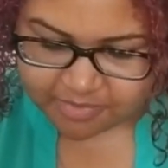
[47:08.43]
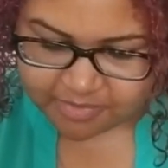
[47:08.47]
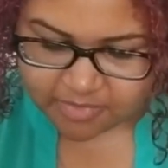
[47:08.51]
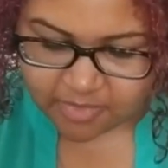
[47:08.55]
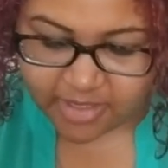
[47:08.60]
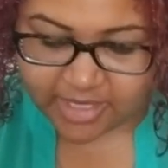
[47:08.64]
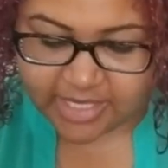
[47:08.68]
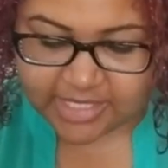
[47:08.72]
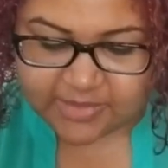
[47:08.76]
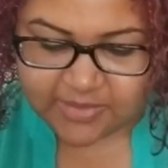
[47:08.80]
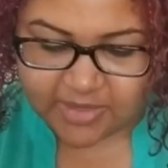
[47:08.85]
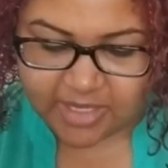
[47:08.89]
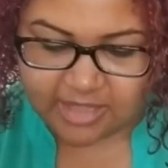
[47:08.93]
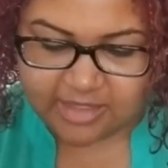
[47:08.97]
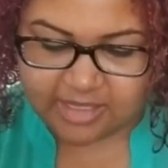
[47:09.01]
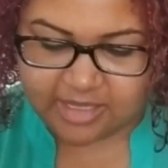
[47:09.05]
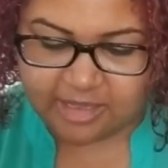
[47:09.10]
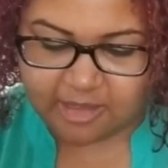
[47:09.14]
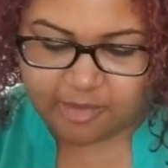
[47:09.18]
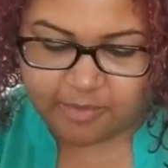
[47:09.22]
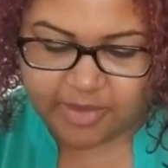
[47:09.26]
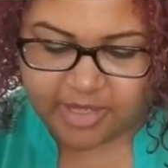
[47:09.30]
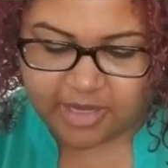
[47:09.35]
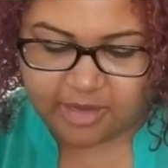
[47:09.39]
Well, I guess we got the
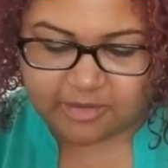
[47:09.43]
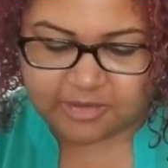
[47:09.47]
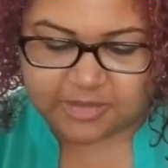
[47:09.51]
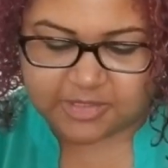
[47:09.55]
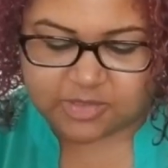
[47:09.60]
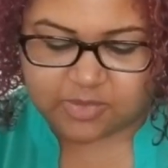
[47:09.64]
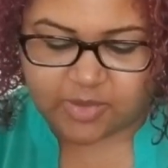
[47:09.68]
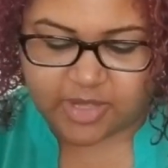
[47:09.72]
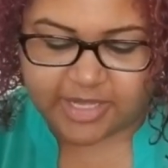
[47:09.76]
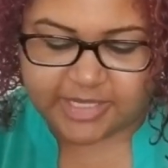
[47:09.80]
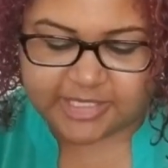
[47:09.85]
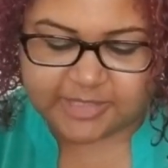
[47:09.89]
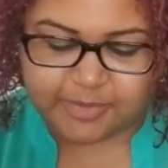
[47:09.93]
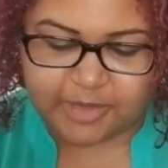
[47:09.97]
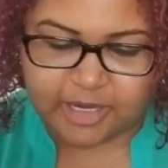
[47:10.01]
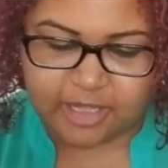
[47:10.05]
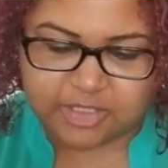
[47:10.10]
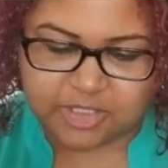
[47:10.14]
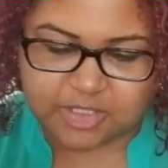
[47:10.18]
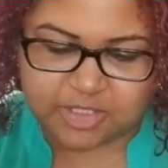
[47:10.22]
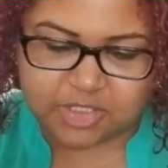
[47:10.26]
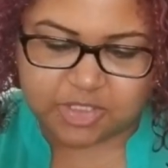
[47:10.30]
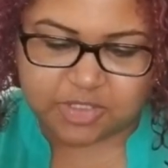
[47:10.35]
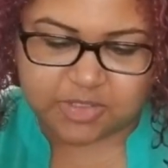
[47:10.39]
king of pentacles twice, but I'll
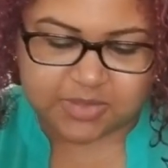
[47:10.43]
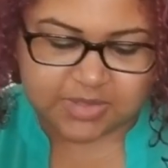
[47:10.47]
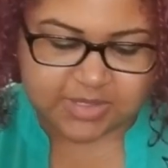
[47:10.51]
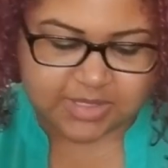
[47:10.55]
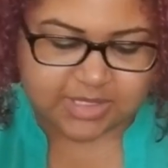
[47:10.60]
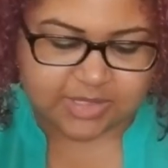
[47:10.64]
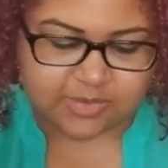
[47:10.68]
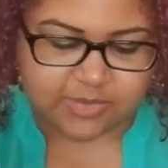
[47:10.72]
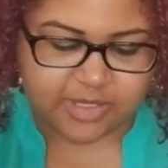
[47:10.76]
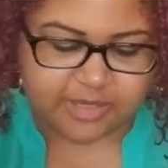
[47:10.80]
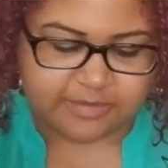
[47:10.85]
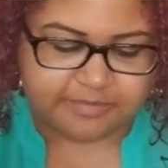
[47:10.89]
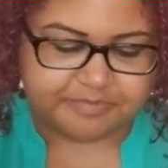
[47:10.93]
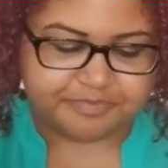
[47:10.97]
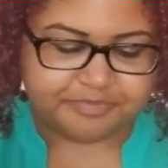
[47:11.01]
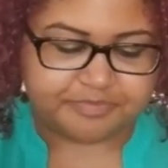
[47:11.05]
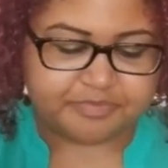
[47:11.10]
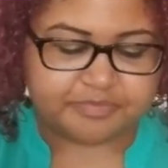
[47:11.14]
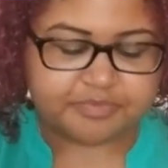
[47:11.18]
just choose this one.